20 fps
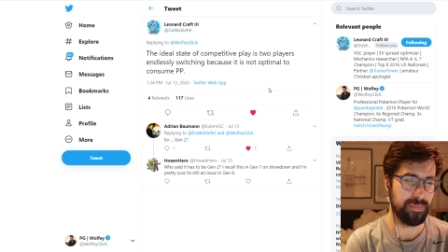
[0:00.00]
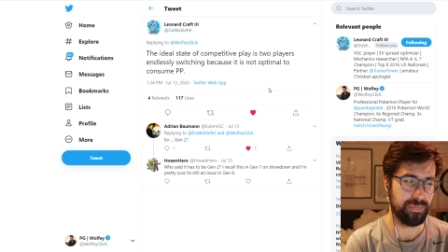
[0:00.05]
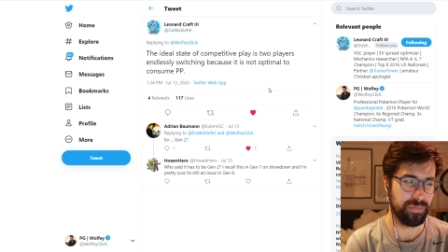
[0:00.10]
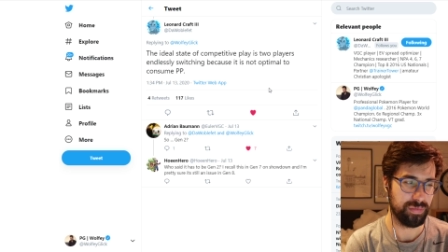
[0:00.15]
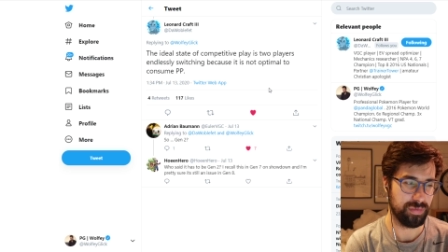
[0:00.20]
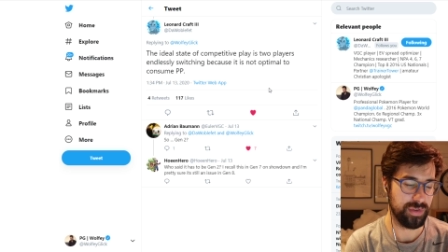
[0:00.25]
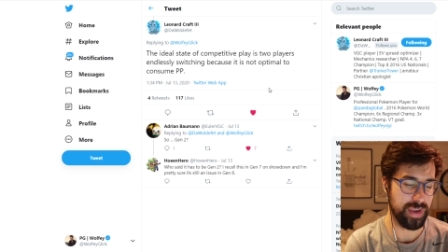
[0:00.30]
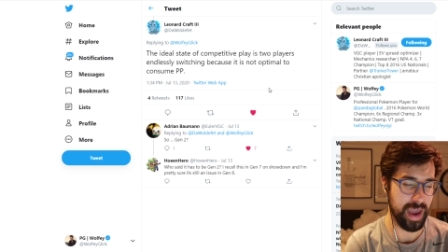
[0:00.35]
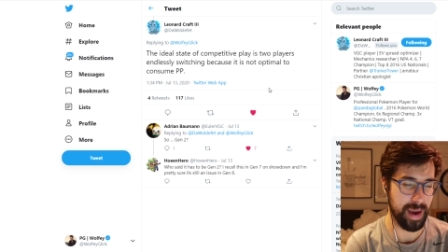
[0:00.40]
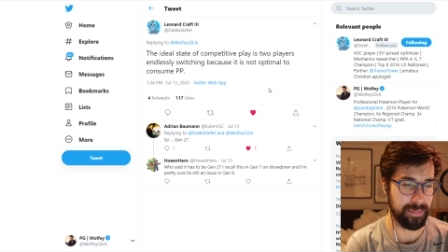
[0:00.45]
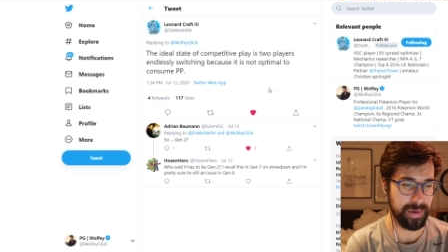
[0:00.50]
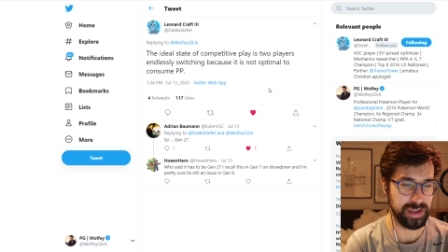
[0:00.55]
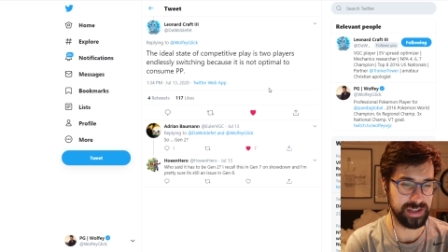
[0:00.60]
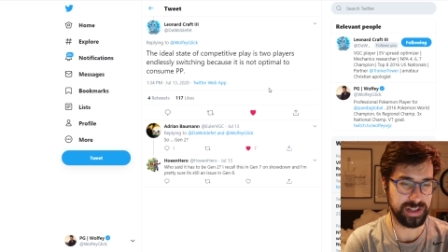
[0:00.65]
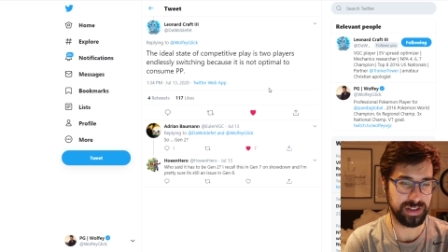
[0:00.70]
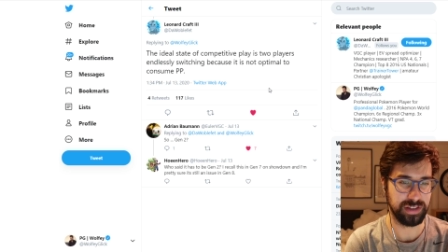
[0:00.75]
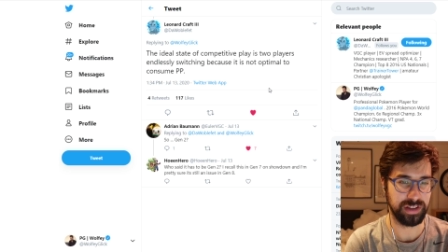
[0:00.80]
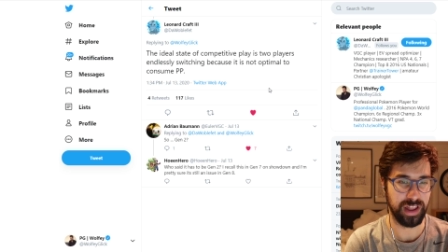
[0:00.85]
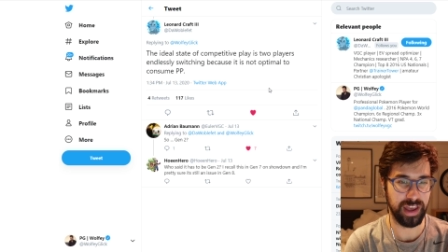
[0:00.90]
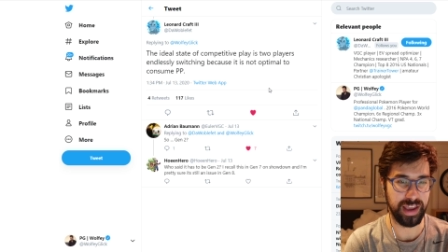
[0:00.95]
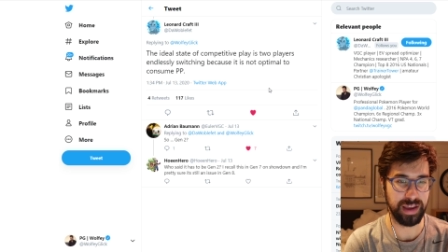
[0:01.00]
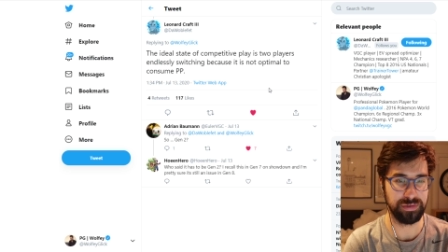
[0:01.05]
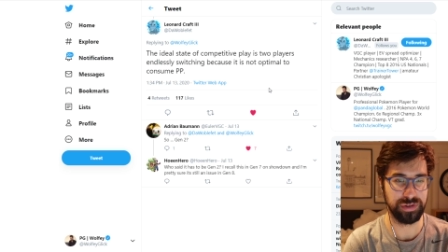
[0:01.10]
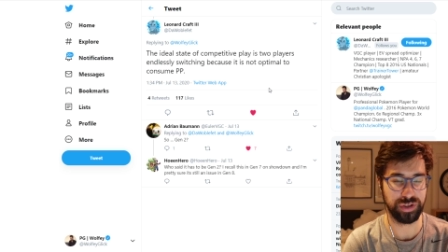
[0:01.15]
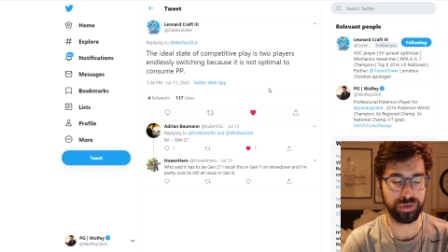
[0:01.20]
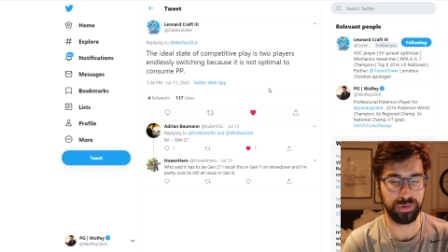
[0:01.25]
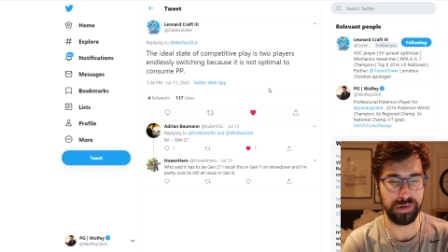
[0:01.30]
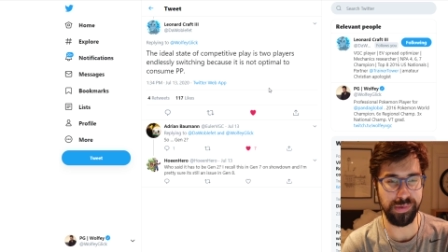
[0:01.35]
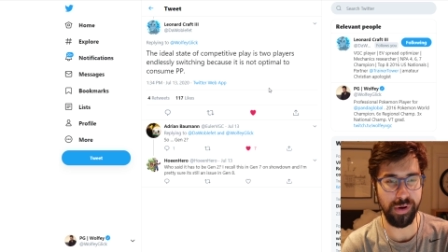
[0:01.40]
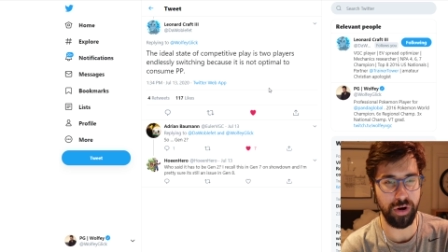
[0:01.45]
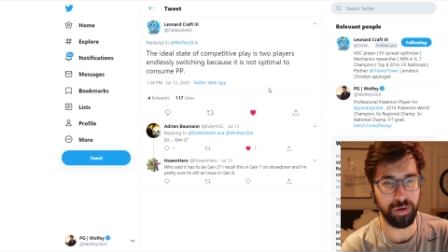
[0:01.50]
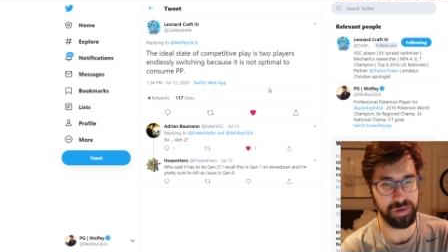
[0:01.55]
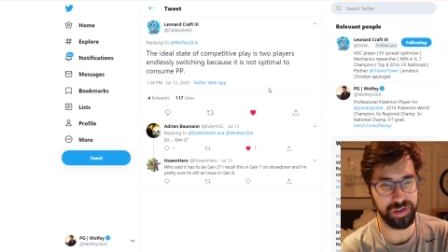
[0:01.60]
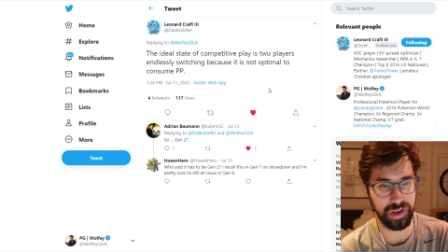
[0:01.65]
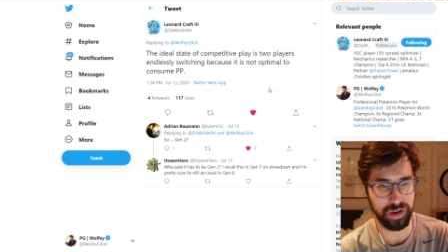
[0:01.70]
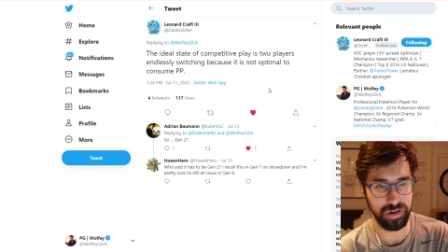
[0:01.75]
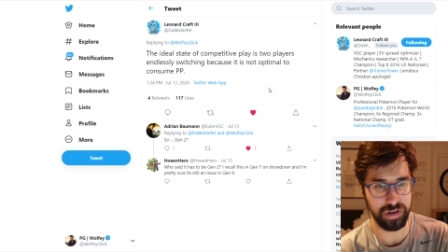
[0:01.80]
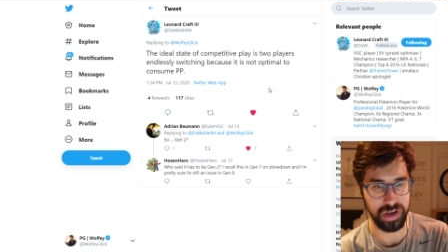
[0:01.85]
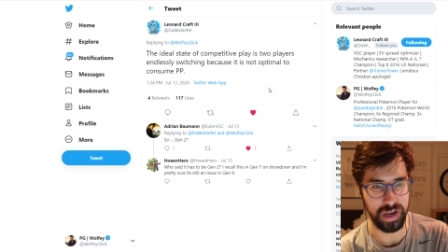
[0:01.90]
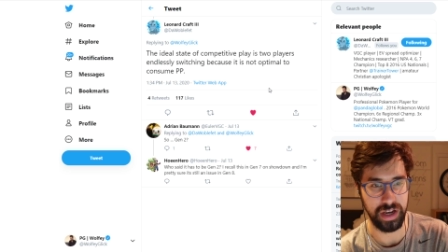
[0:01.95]
yeah, basically, like, it was three Pokemon that
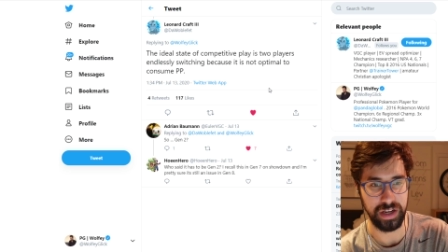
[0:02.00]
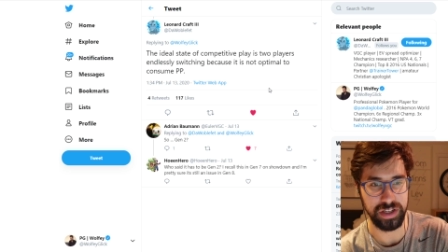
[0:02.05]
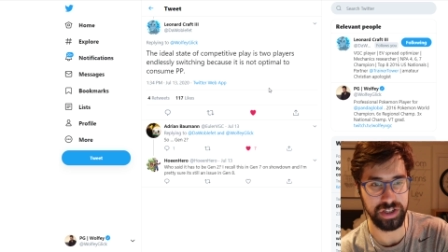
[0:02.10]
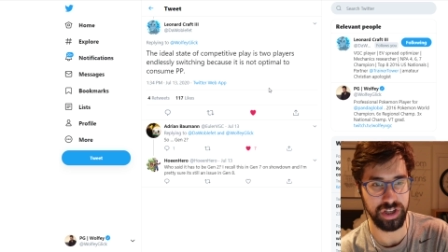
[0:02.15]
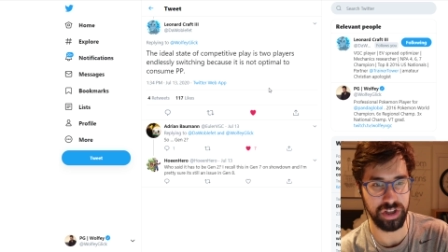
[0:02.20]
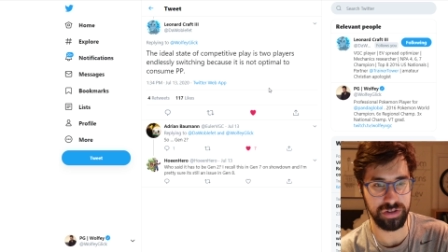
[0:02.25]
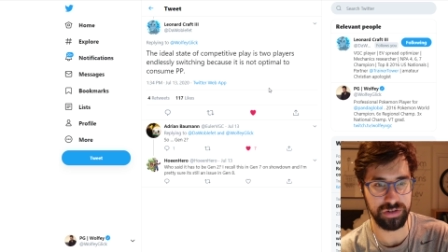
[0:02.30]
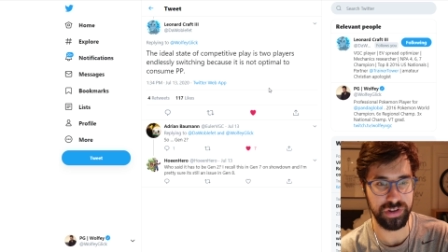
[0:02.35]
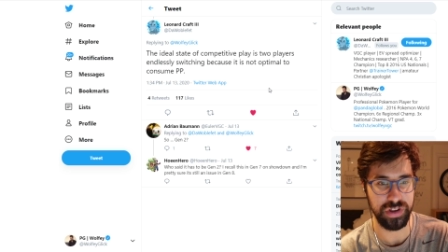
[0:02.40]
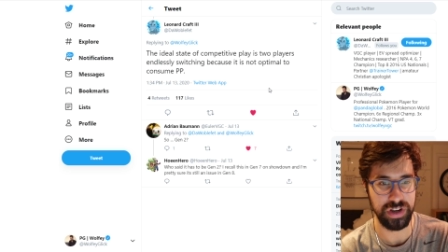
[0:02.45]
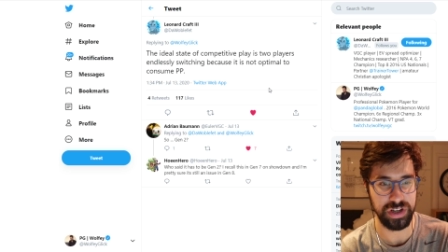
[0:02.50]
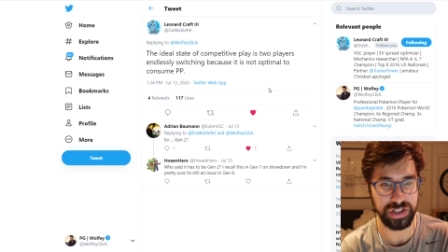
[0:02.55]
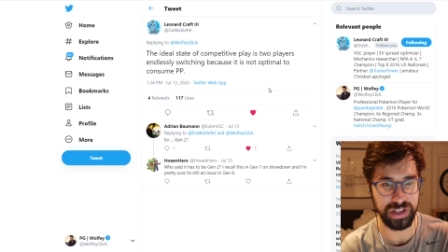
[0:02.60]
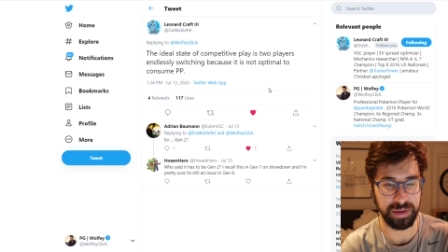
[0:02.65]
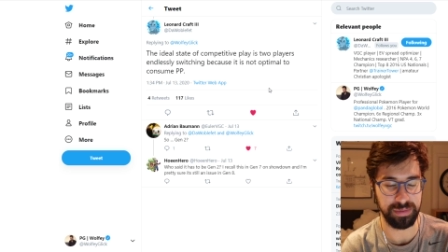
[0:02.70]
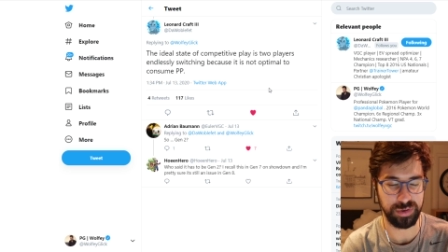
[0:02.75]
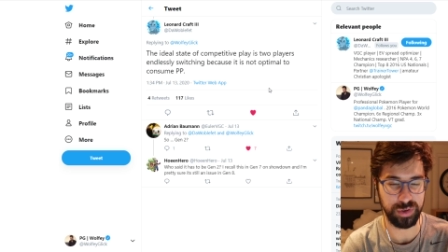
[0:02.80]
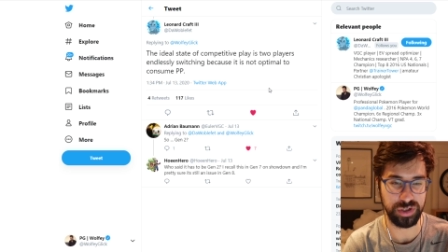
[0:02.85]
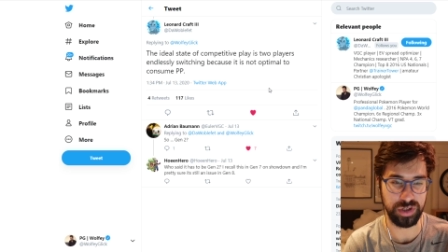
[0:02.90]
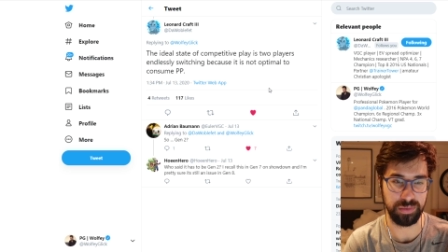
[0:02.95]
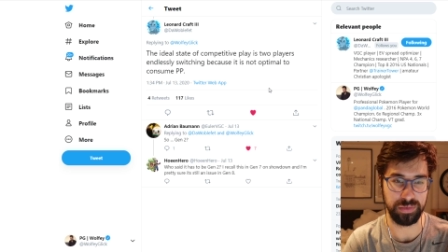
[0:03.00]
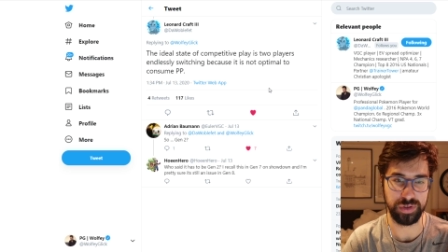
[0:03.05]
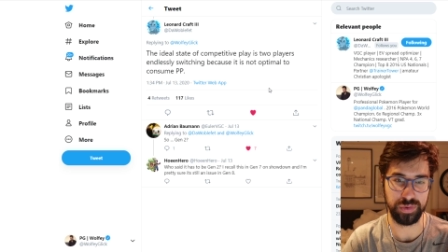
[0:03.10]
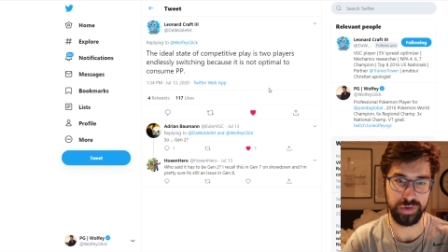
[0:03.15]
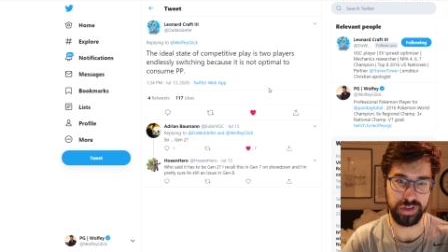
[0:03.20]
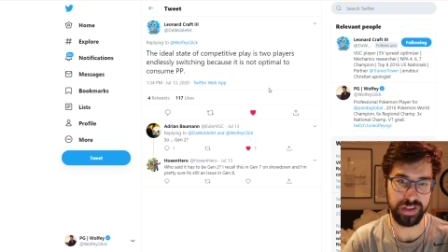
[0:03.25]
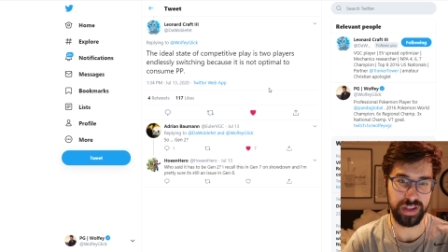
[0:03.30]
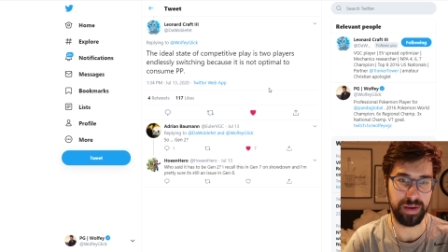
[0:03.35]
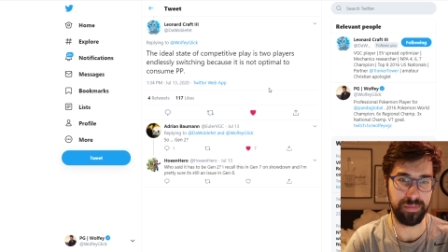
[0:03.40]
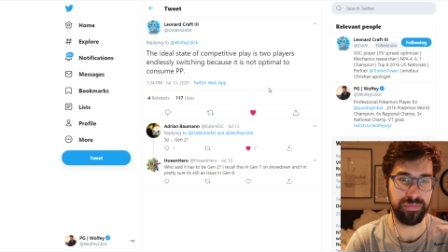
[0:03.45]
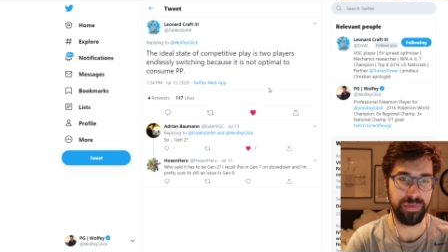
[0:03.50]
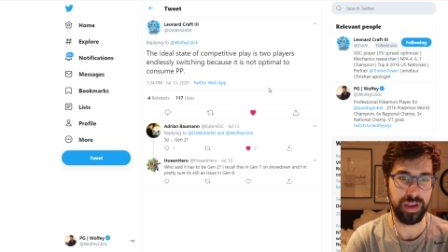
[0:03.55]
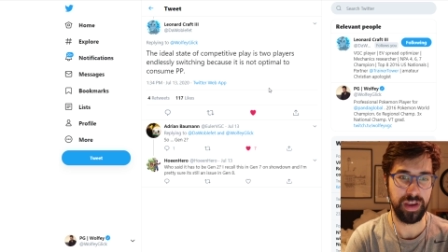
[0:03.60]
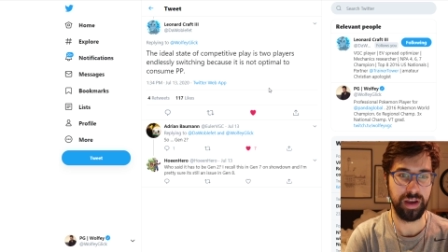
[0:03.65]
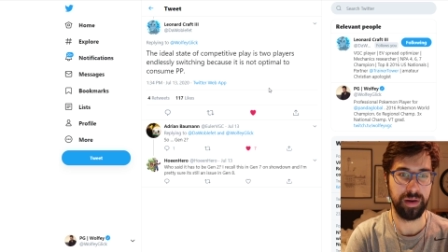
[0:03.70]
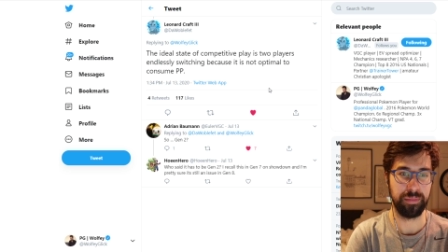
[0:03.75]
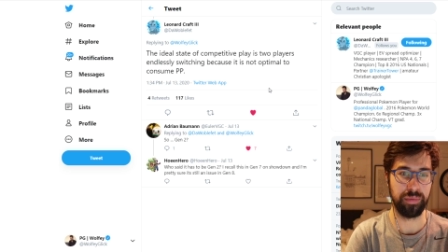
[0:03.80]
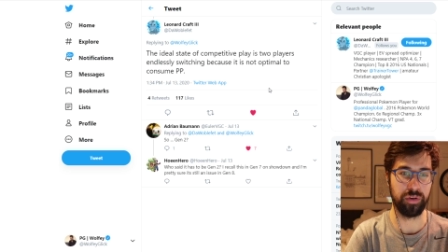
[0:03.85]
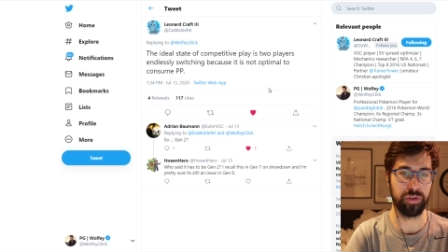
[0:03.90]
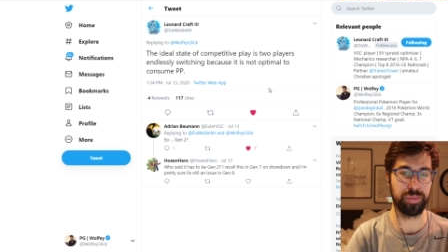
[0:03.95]
couldn't hit each other, and they just kept switching between them,
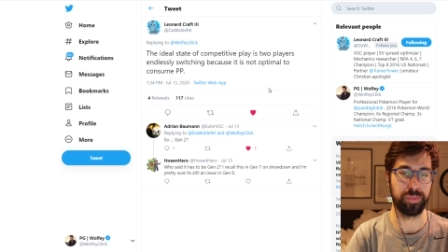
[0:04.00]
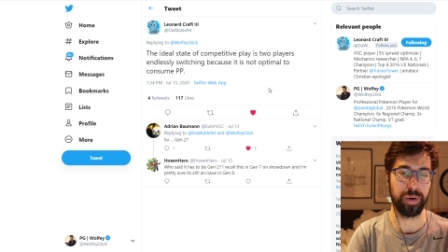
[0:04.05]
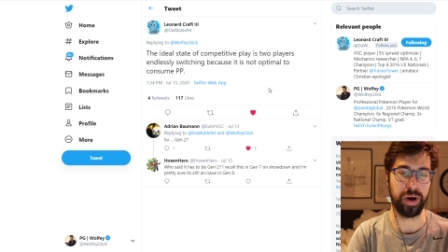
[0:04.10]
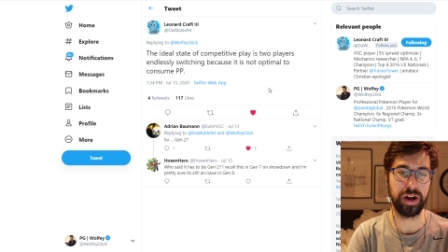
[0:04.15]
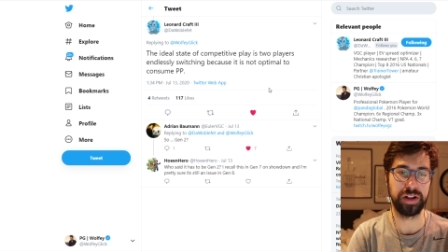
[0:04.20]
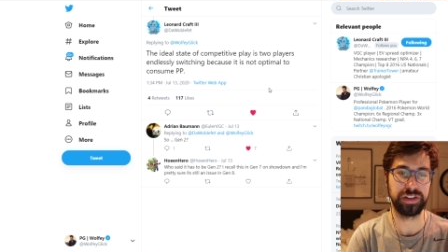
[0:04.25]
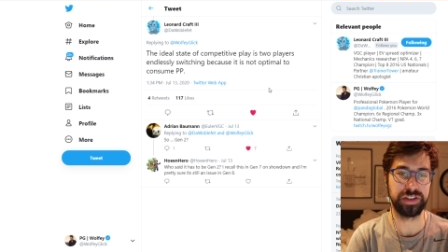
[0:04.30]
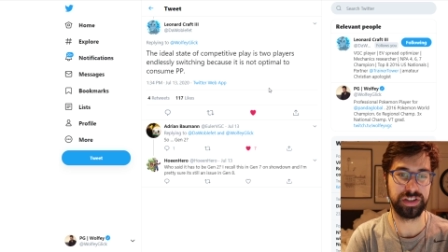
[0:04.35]
both bots.